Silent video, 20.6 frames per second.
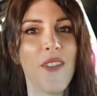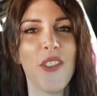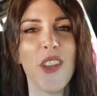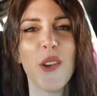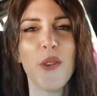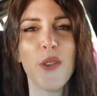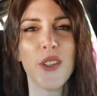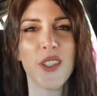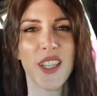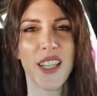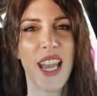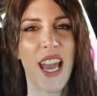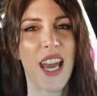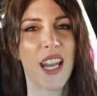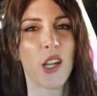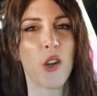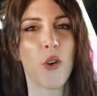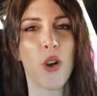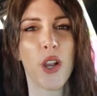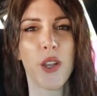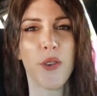If there was a
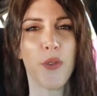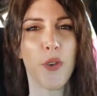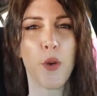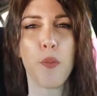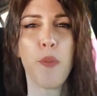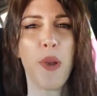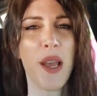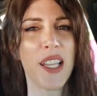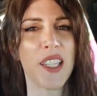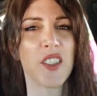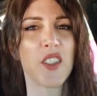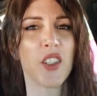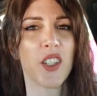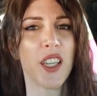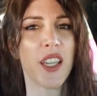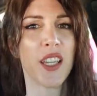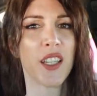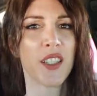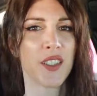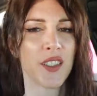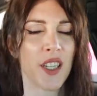category for best
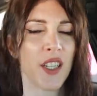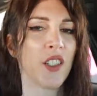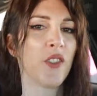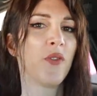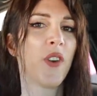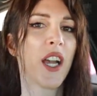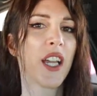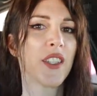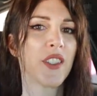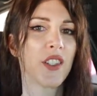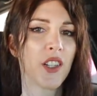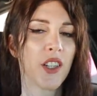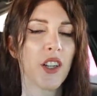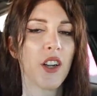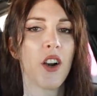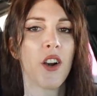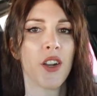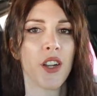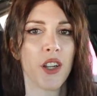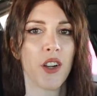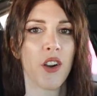looking sun visor
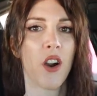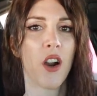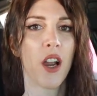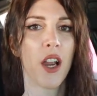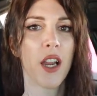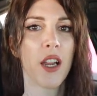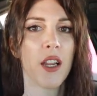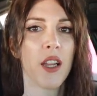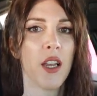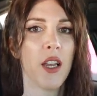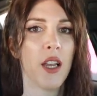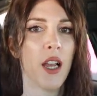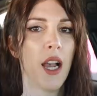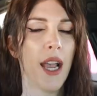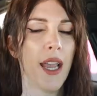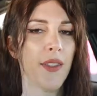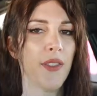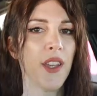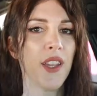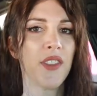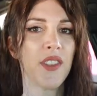on a car,
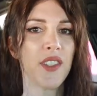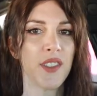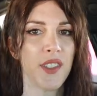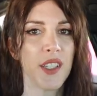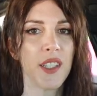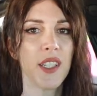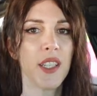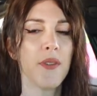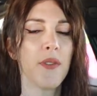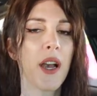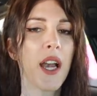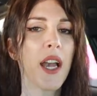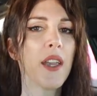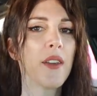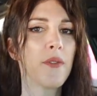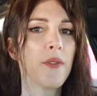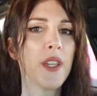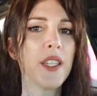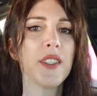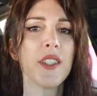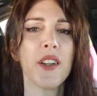I think the CT5
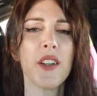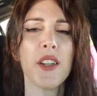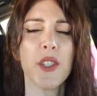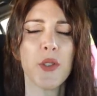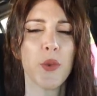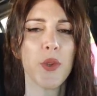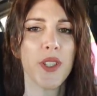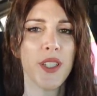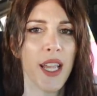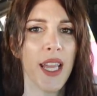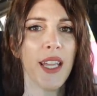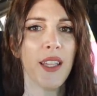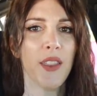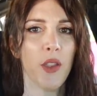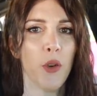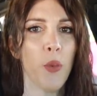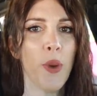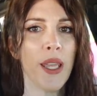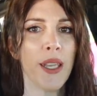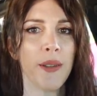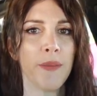V-Series would take
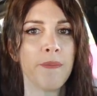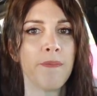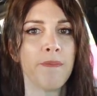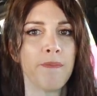the win.